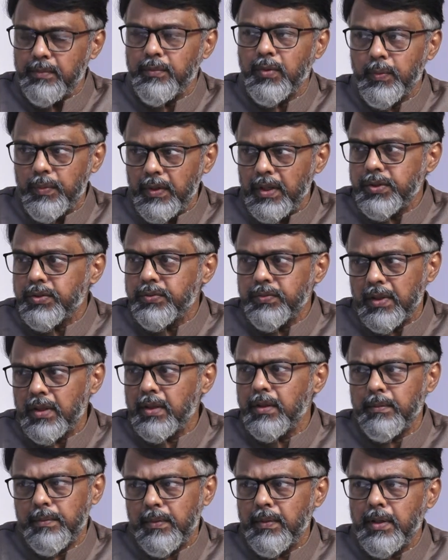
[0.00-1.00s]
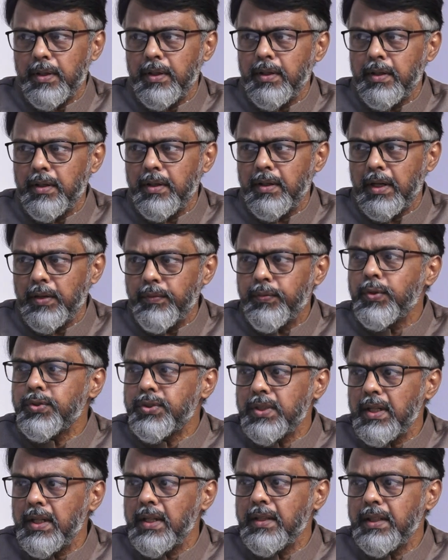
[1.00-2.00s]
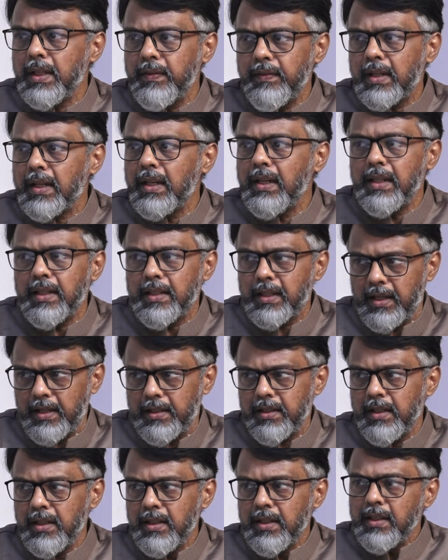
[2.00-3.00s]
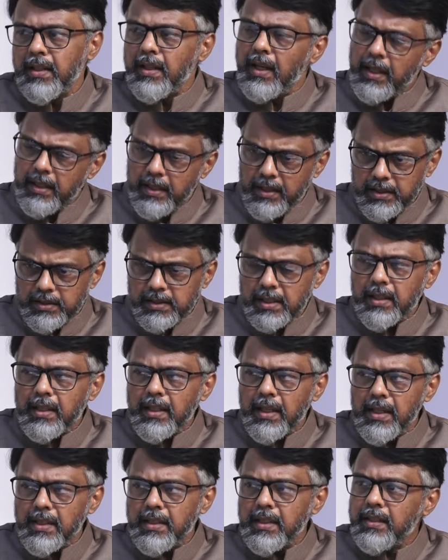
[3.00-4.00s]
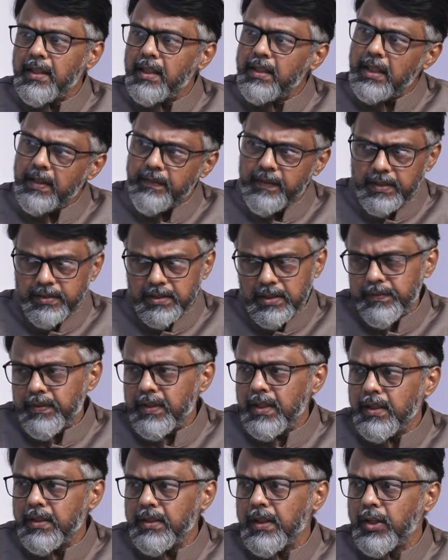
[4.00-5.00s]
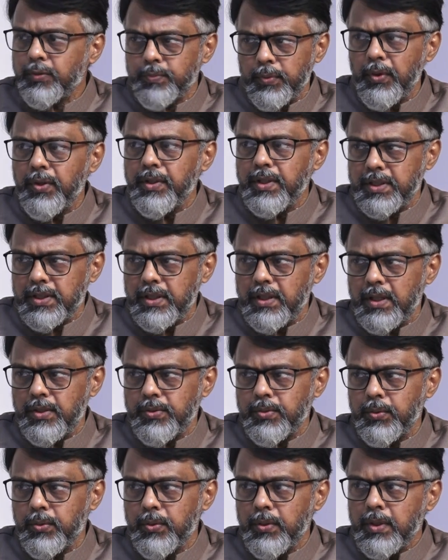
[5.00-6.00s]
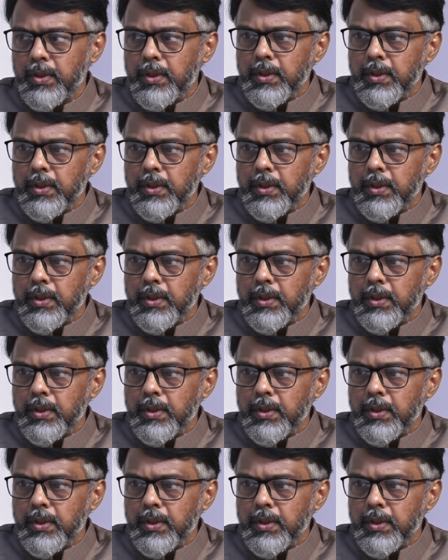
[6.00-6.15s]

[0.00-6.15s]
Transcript: Moplahs were, unfortunately they were illiterate. And it is a reality that they were suffering exploitation also.